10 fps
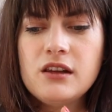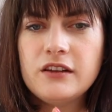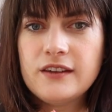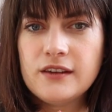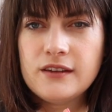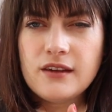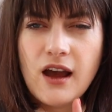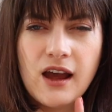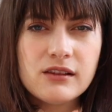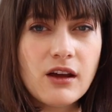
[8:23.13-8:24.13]
This is,
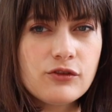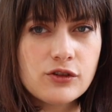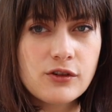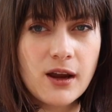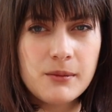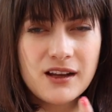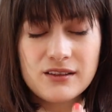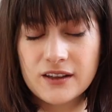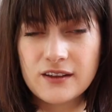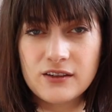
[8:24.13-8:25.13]
I love true crime and
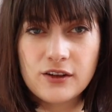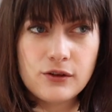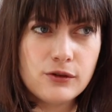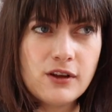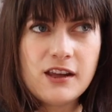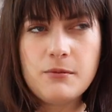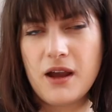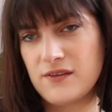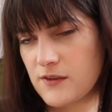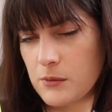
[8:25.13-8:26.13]
I listen to like the
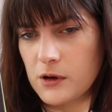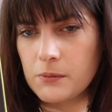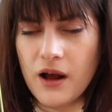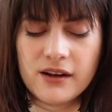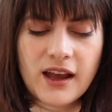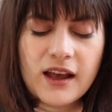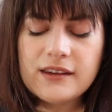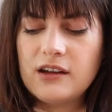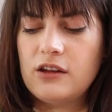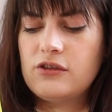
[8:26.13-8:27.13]
My Favorite Murder
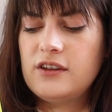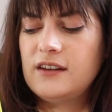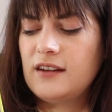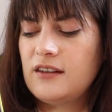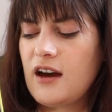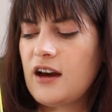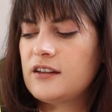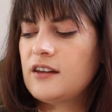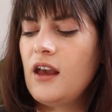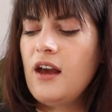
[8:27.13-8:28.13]
podcast and other things like
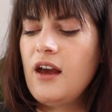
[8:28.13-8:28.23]
that